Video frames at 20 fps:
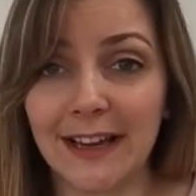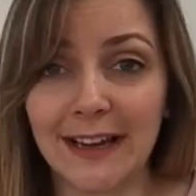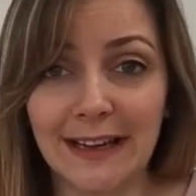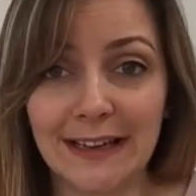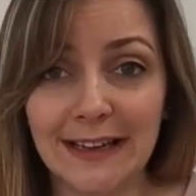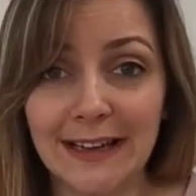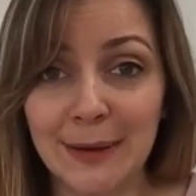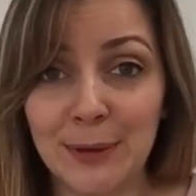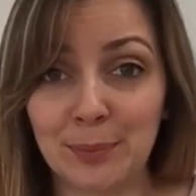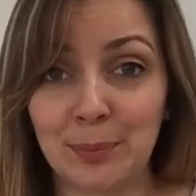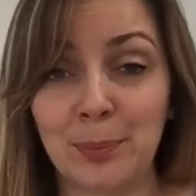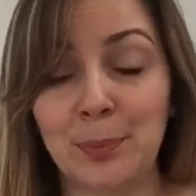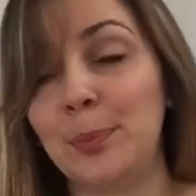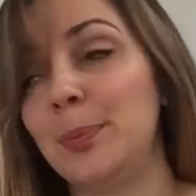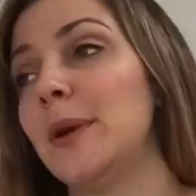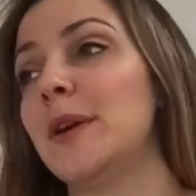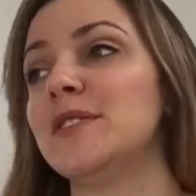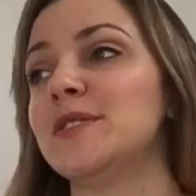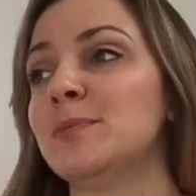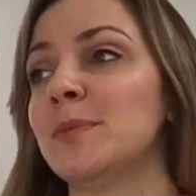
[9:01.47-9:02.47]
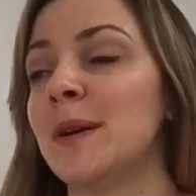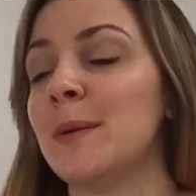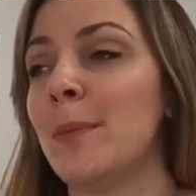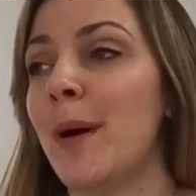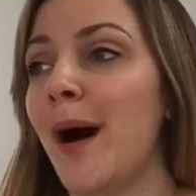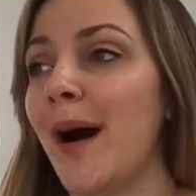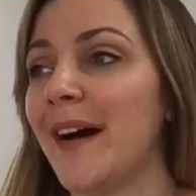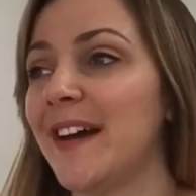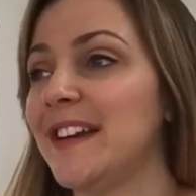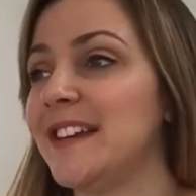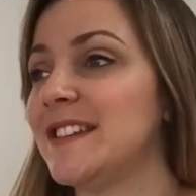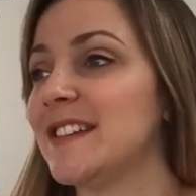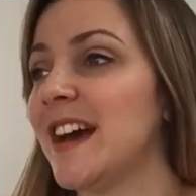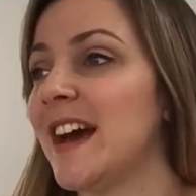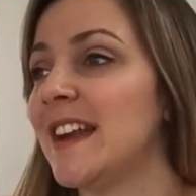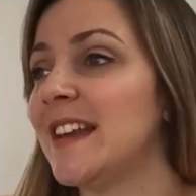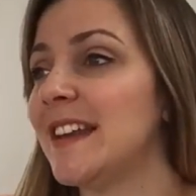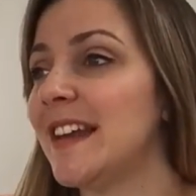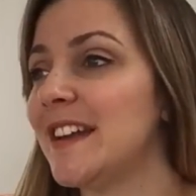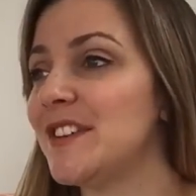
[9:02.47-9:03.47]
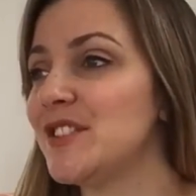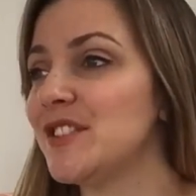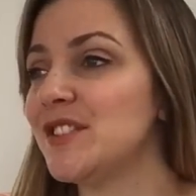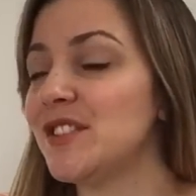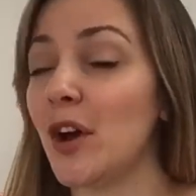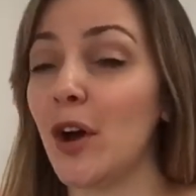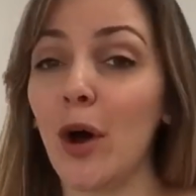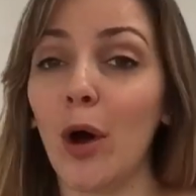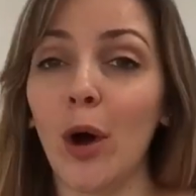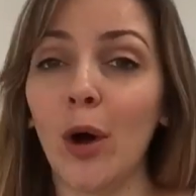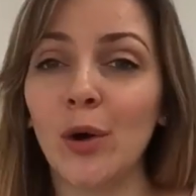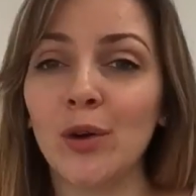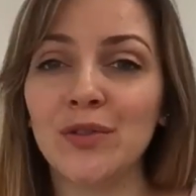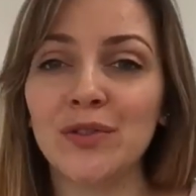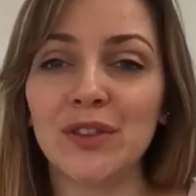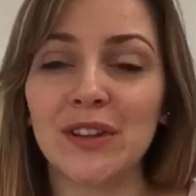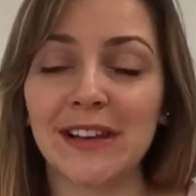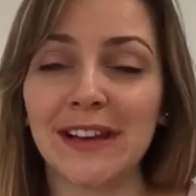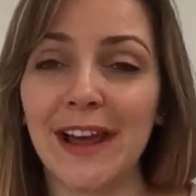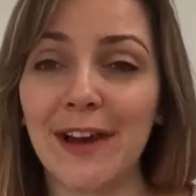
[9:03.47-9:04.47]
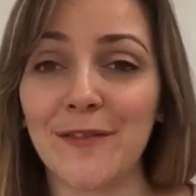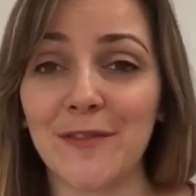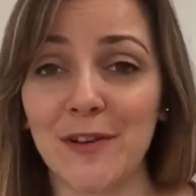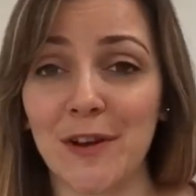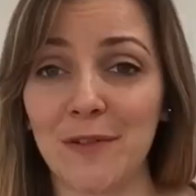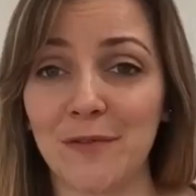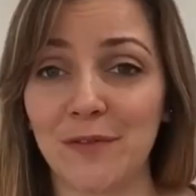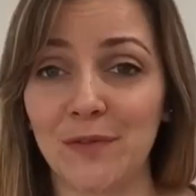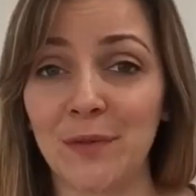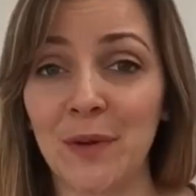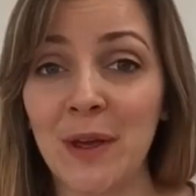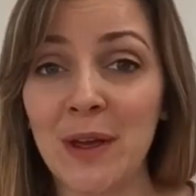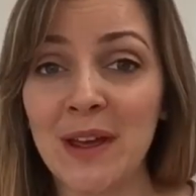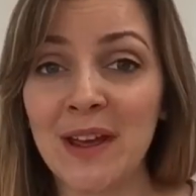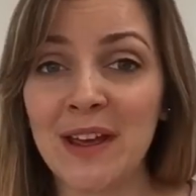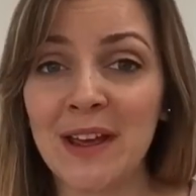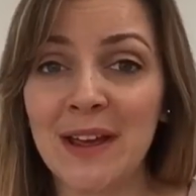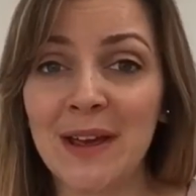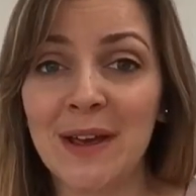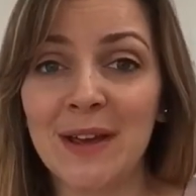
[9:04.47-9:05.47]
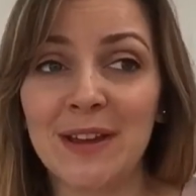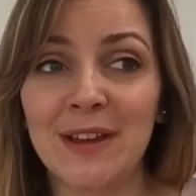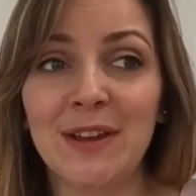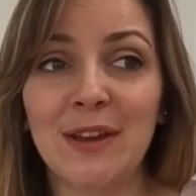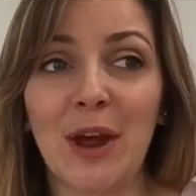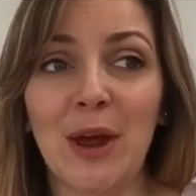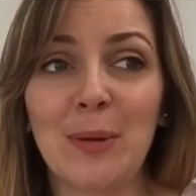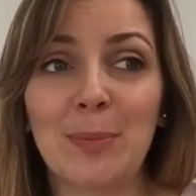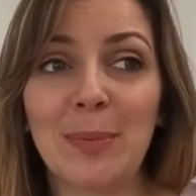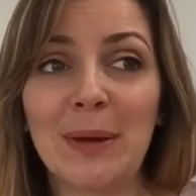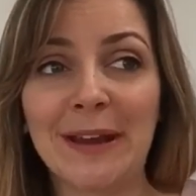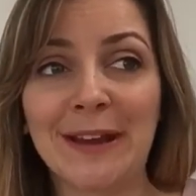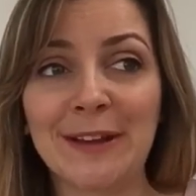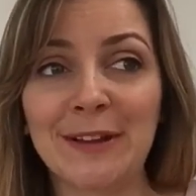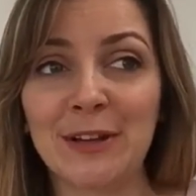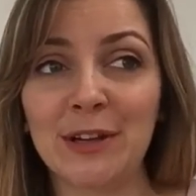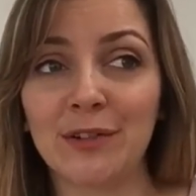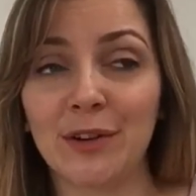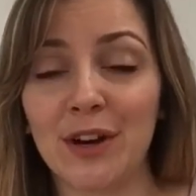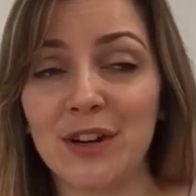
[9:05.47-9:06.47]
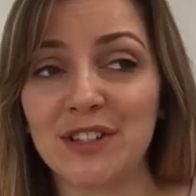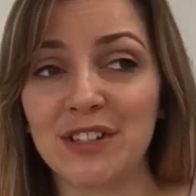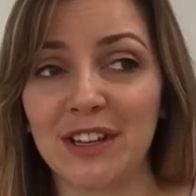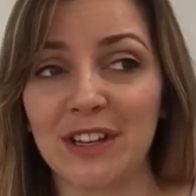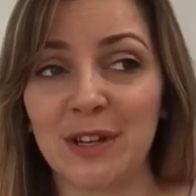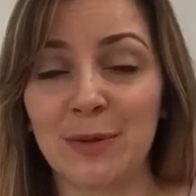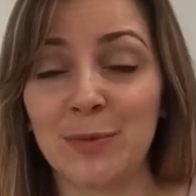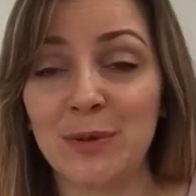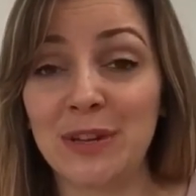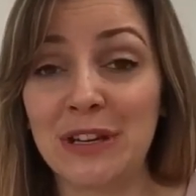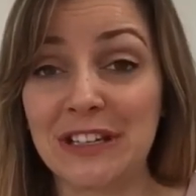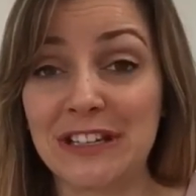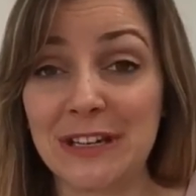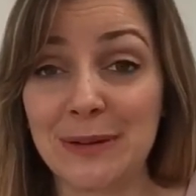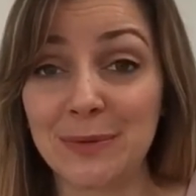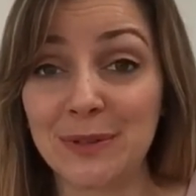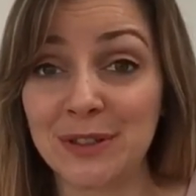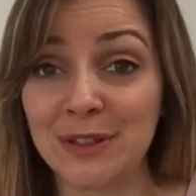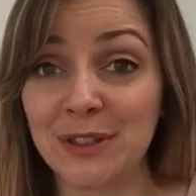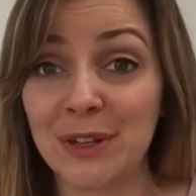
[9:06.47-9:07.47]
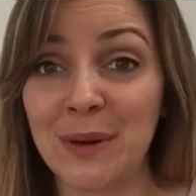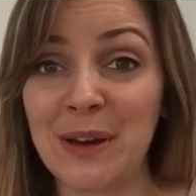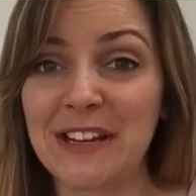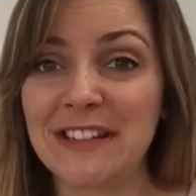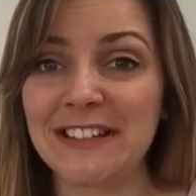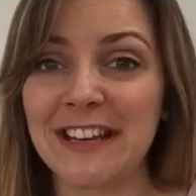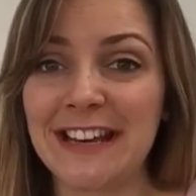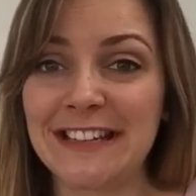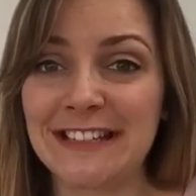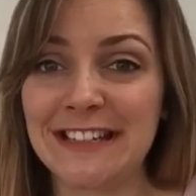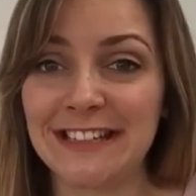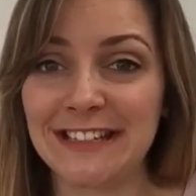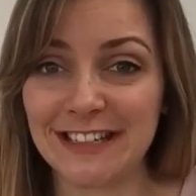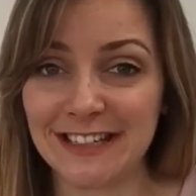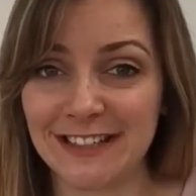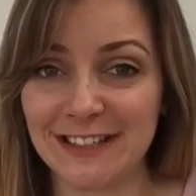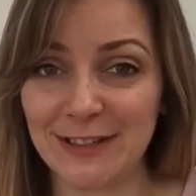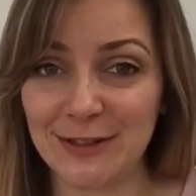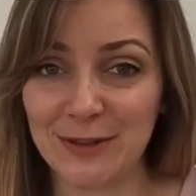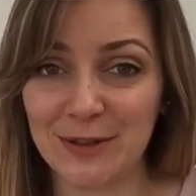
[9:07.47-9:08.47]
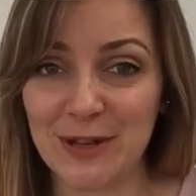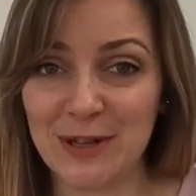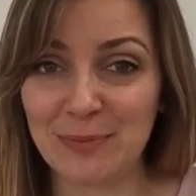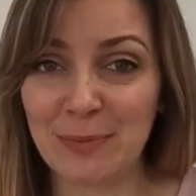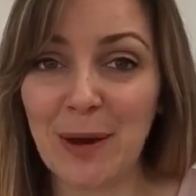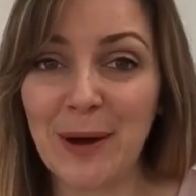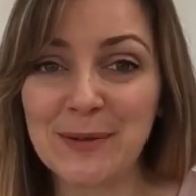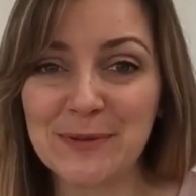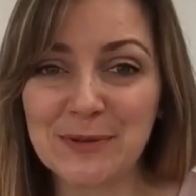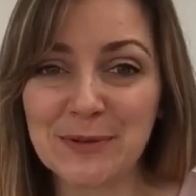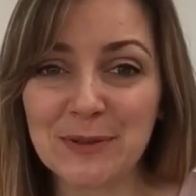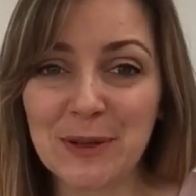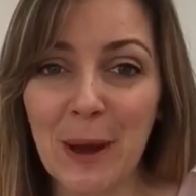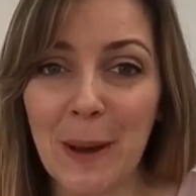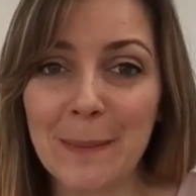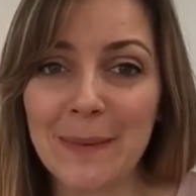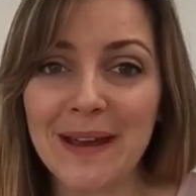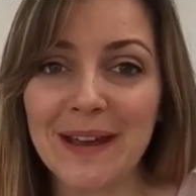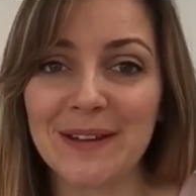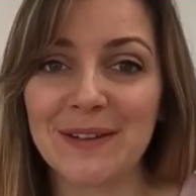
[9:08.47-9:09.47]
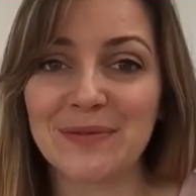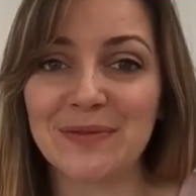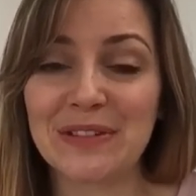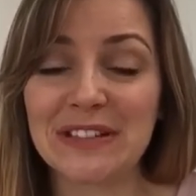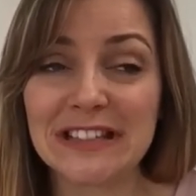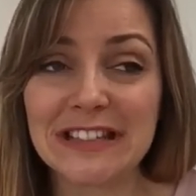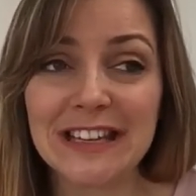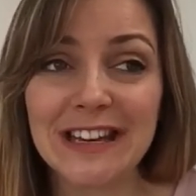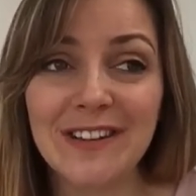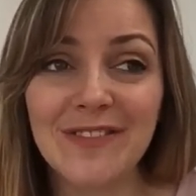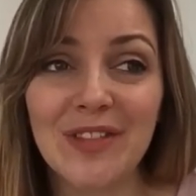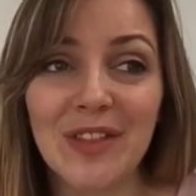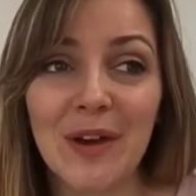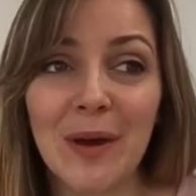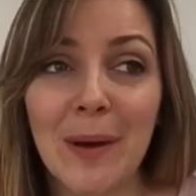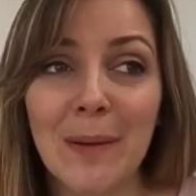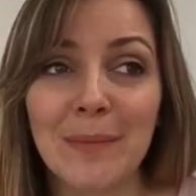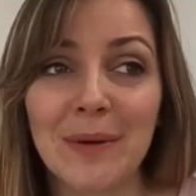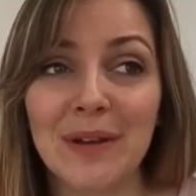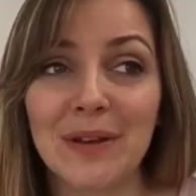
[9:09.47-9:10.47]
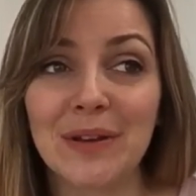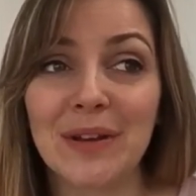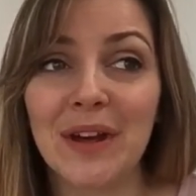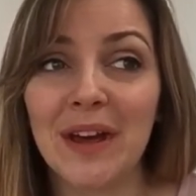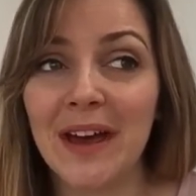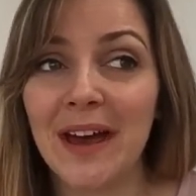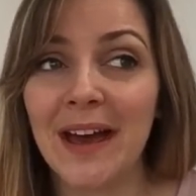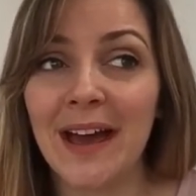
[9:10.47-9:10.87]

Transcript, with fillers: like blows my mind and just on the level of you know being in the crochet community it was so exciting to see all those parcels come in and receive them and